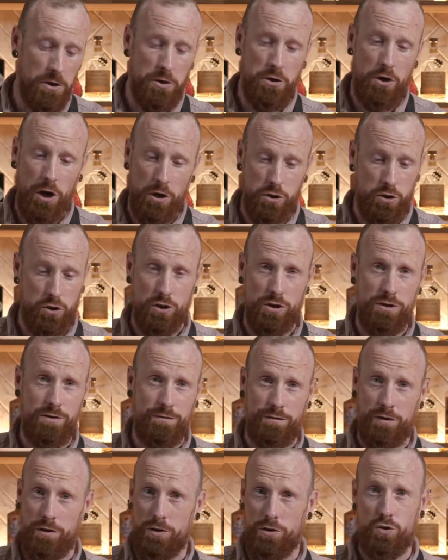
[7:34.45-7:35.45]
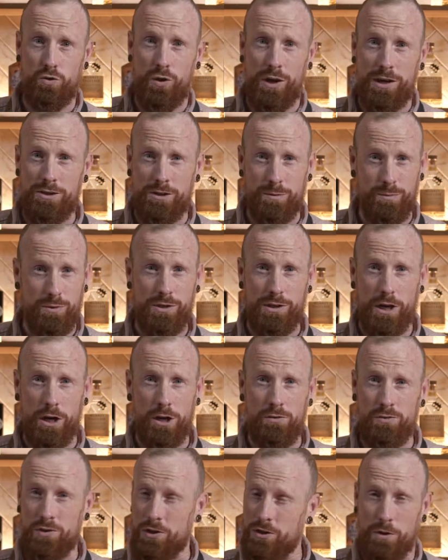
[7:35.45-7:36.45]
not just for drinks themselves.